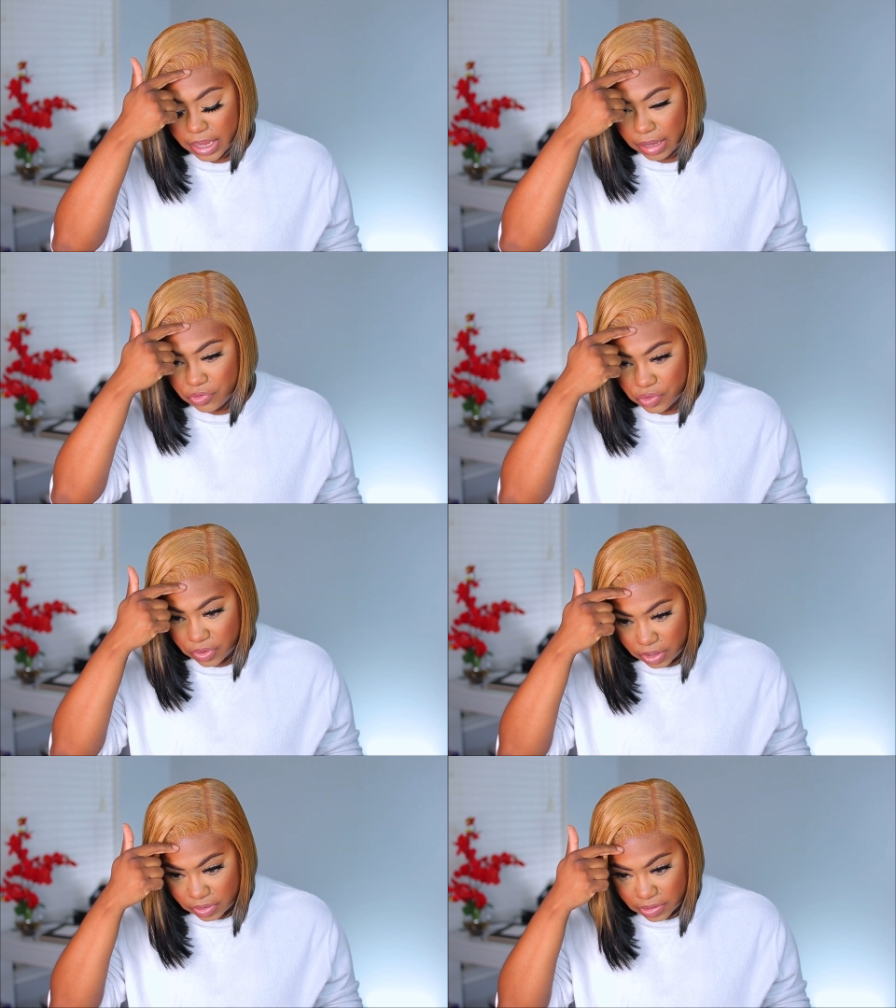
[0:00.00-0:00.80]
Like I'm
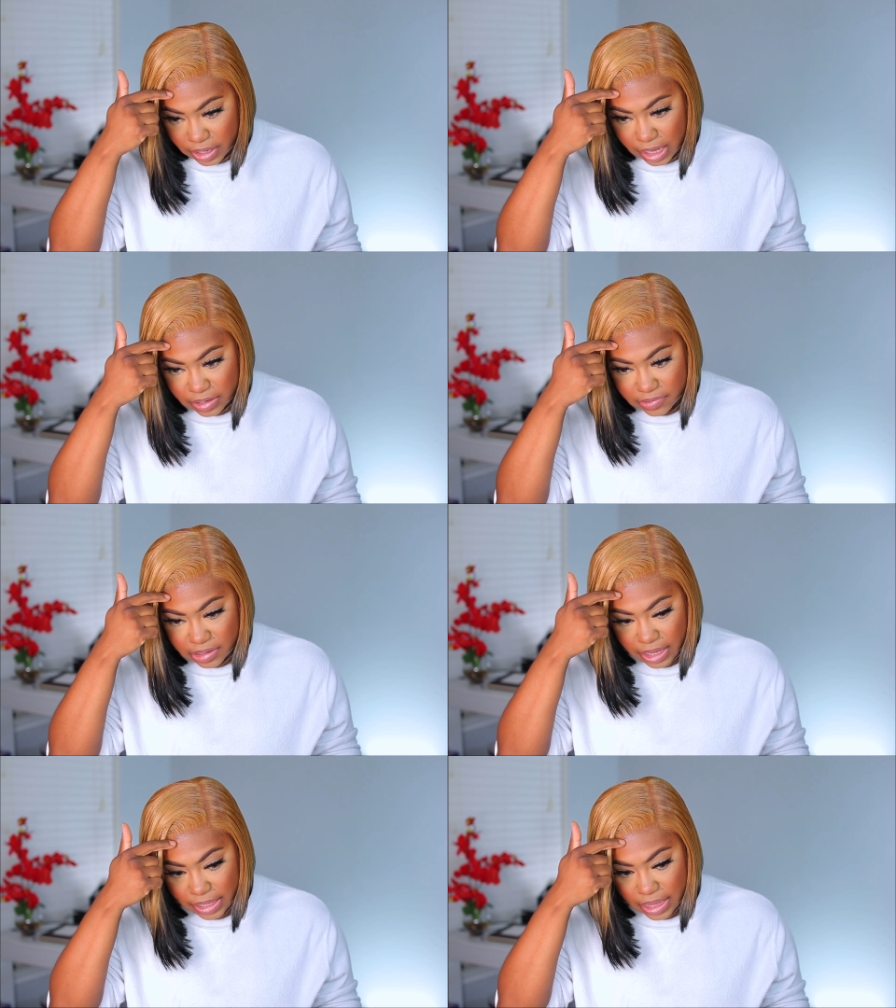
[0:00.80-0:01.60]
sure you can kind of
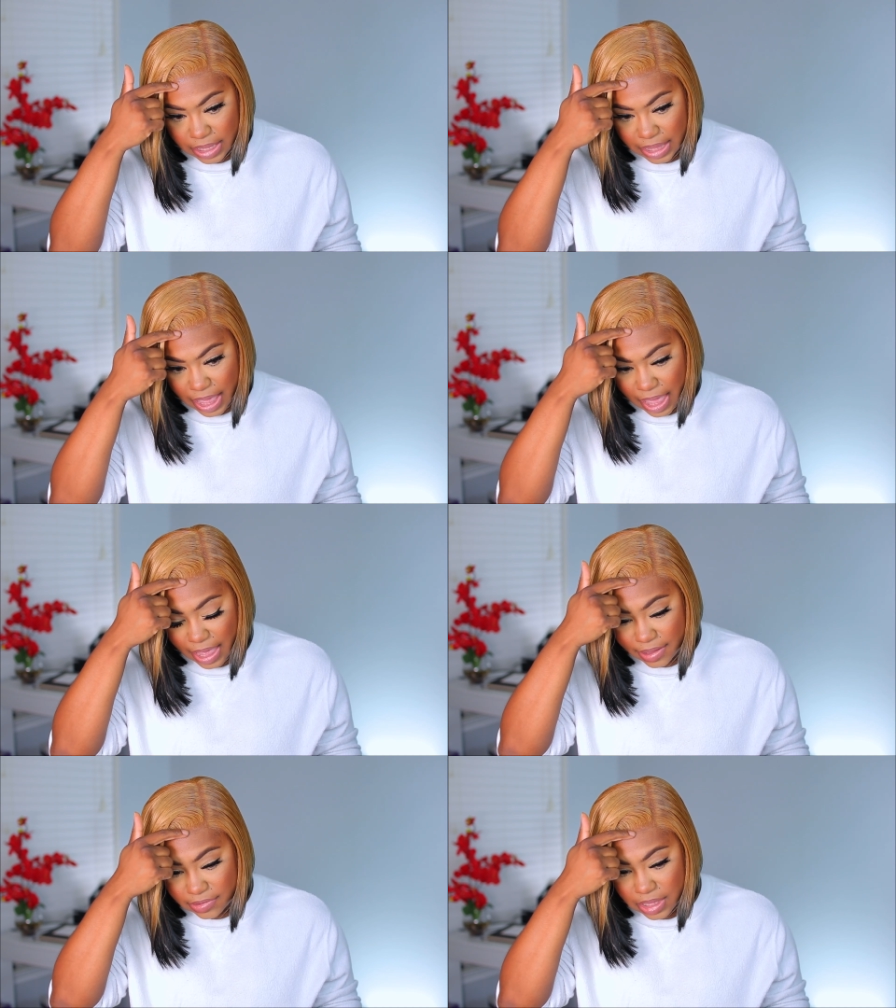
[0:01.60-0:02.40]
see like a
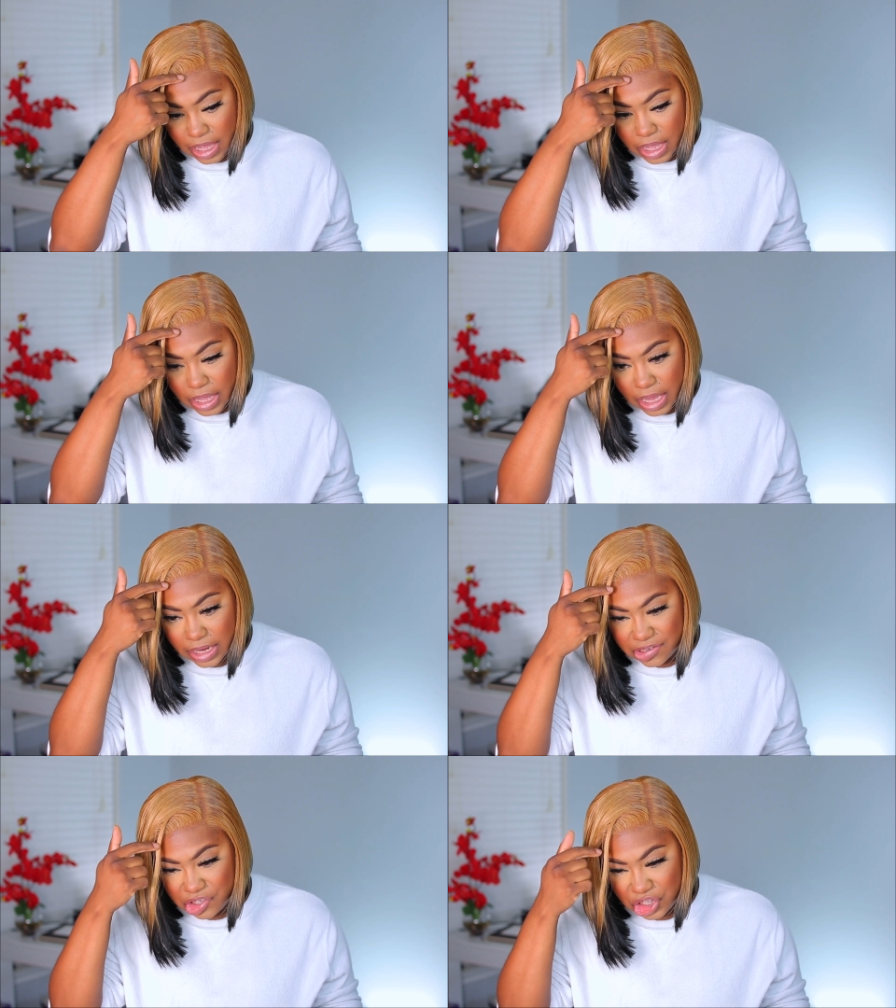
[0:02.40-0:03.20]
cast
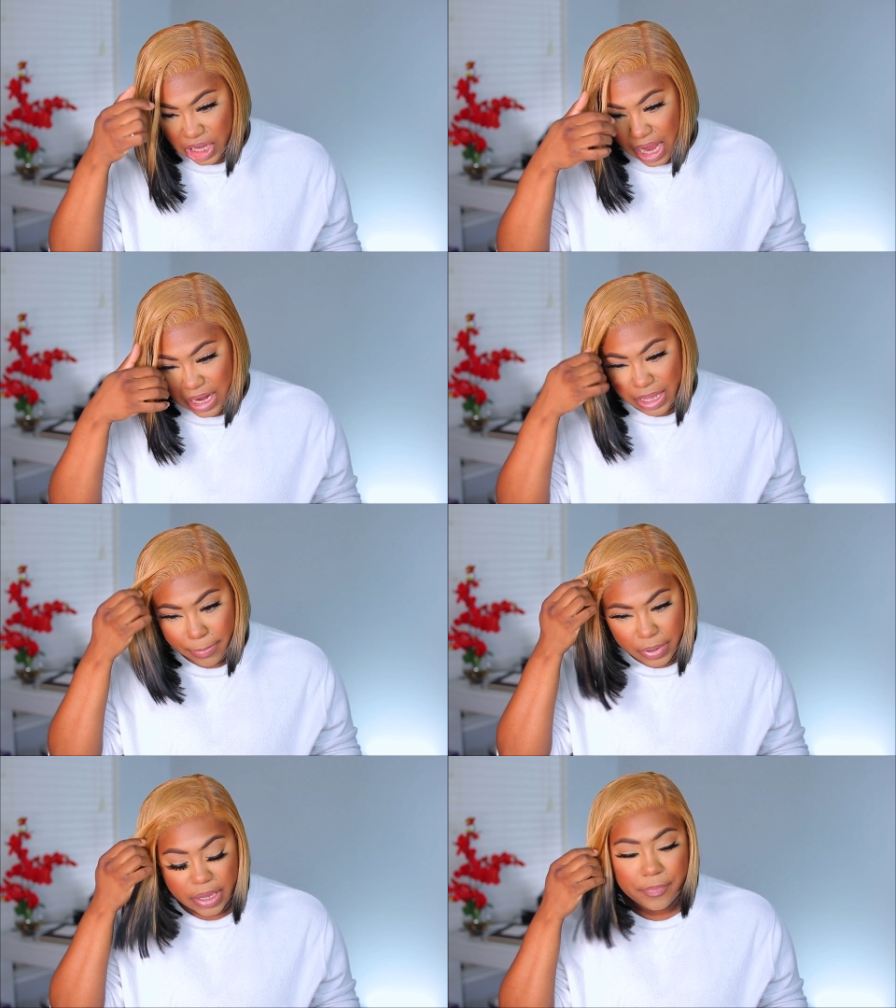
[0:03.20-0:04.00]
and it's
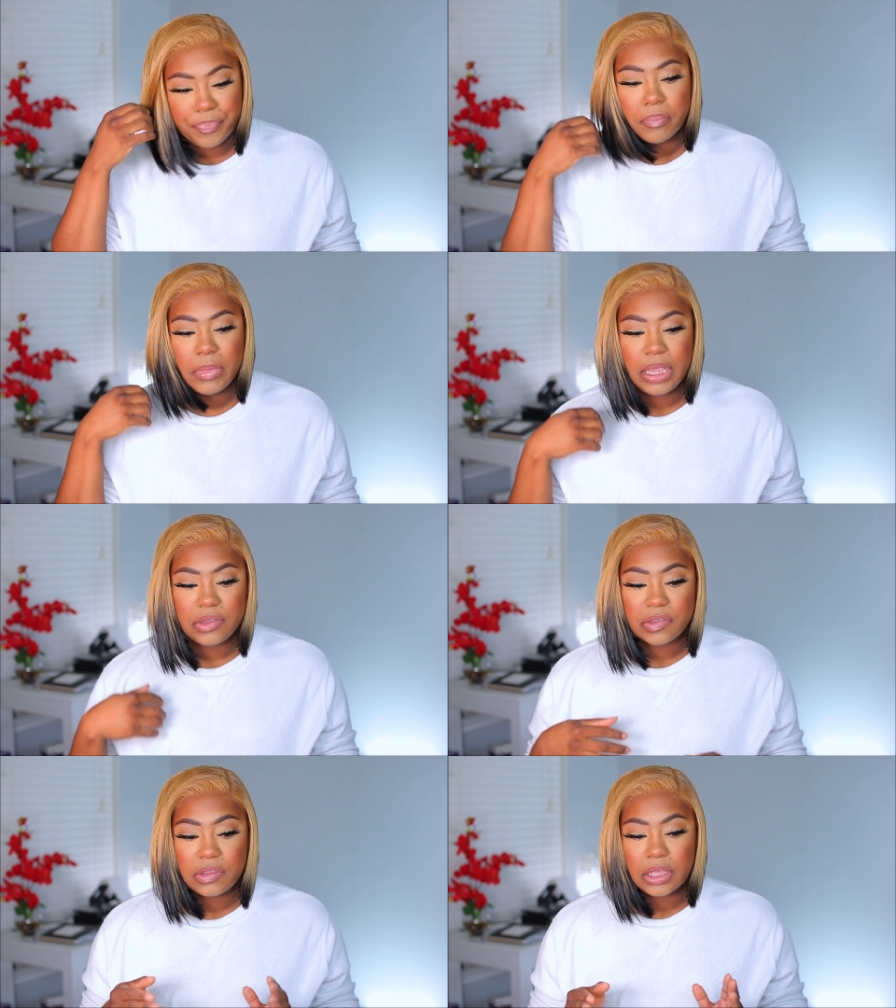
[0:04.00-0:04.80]
shiny. But me
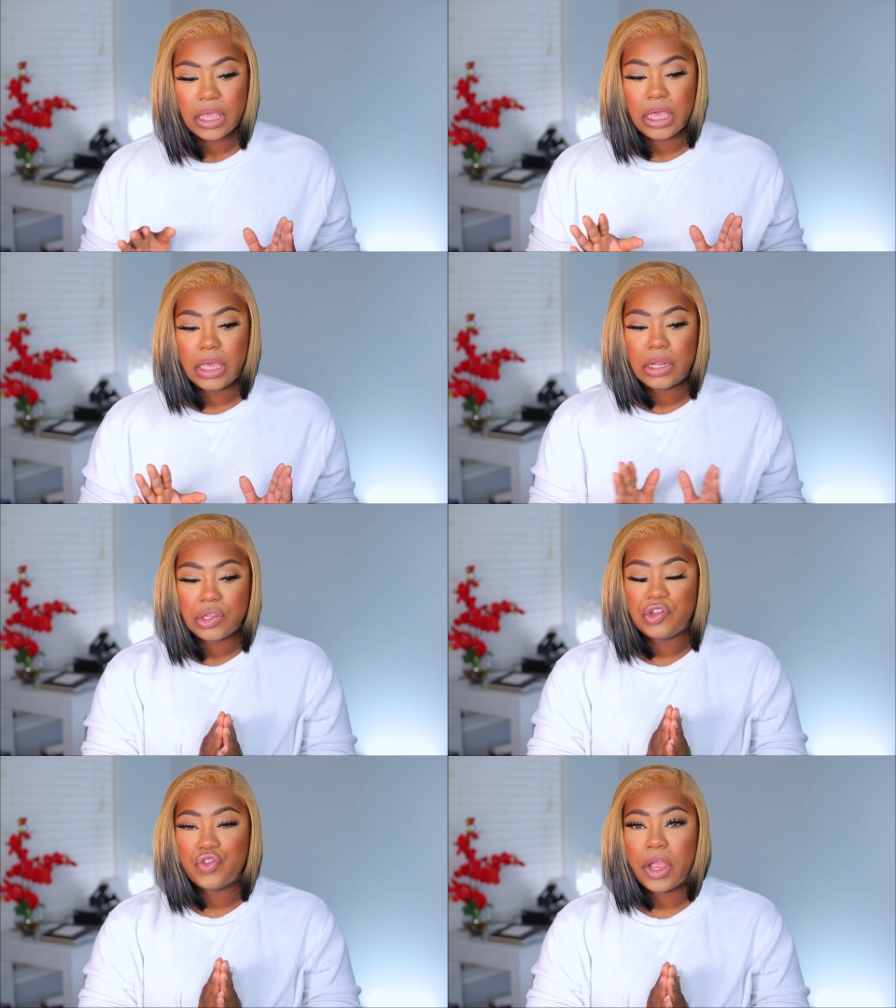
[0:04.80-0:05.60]
just looking
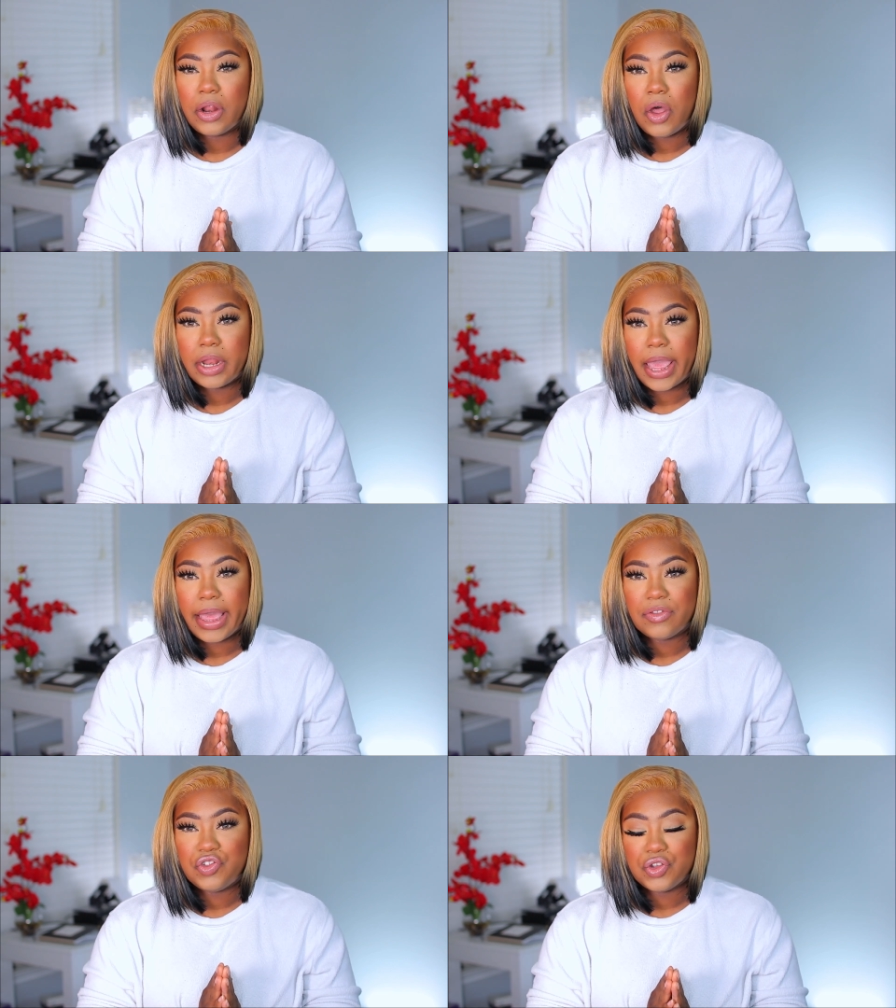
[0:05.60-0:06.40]
straight on
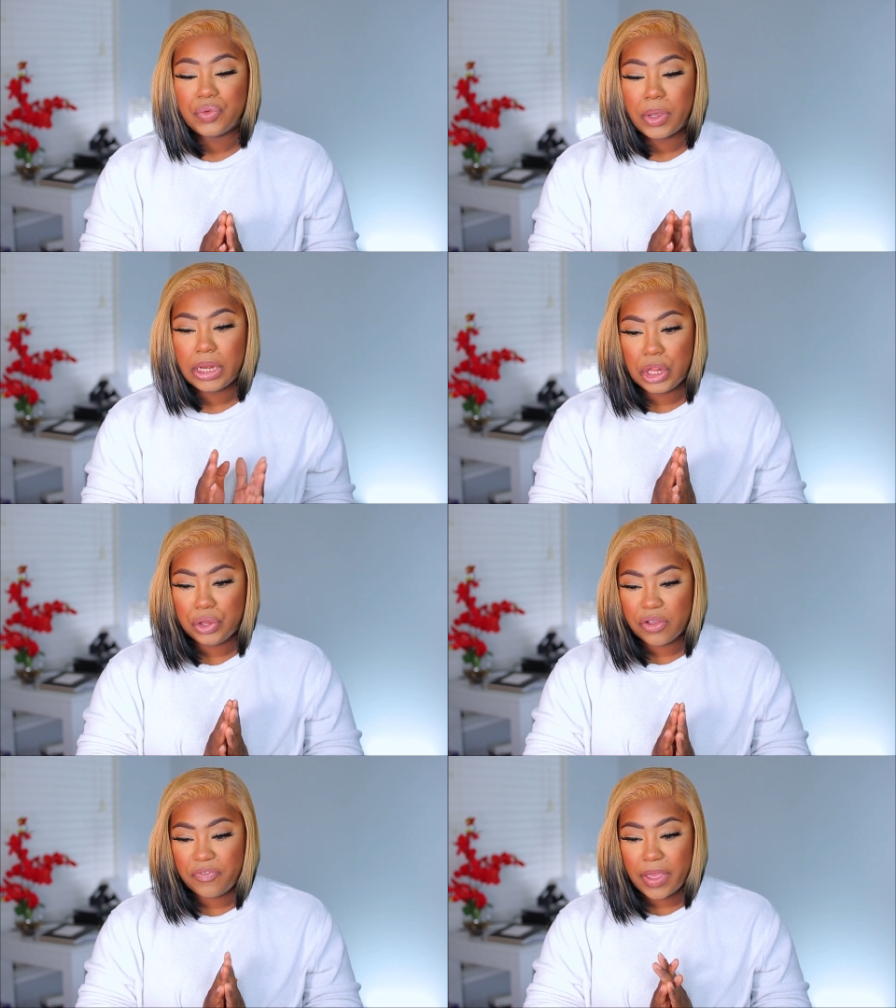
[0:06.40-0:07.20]
at you and
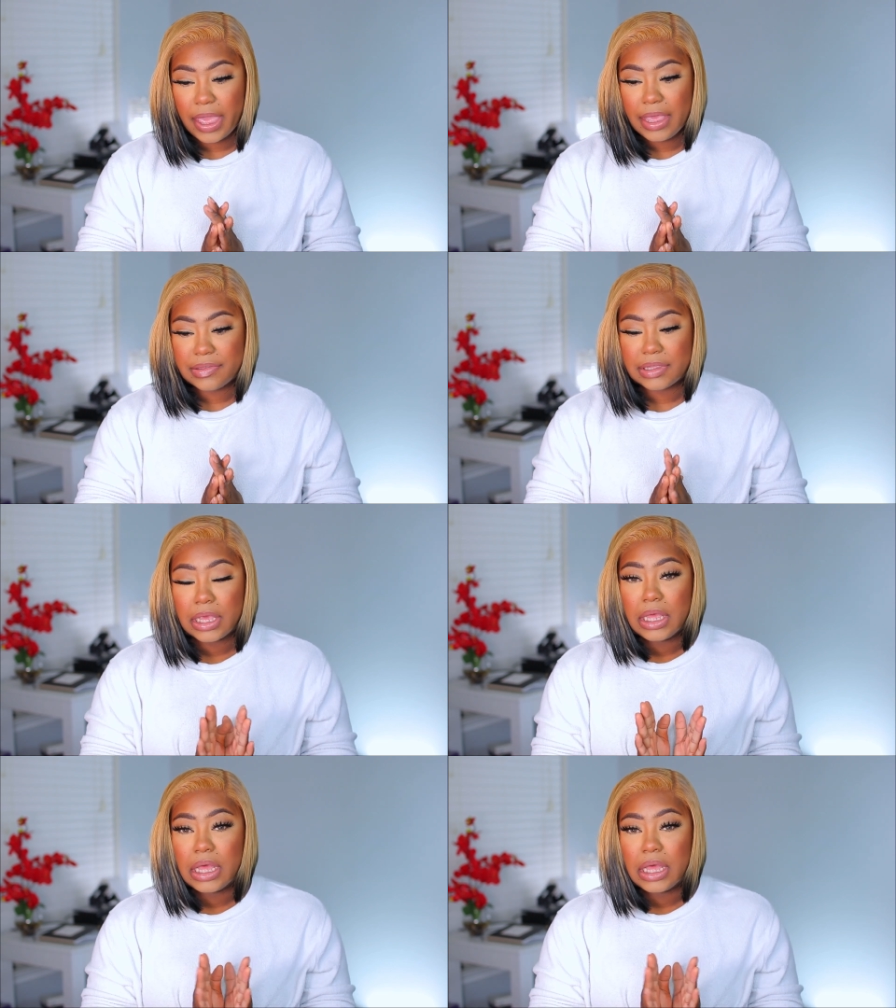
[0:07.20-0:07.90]
in your face,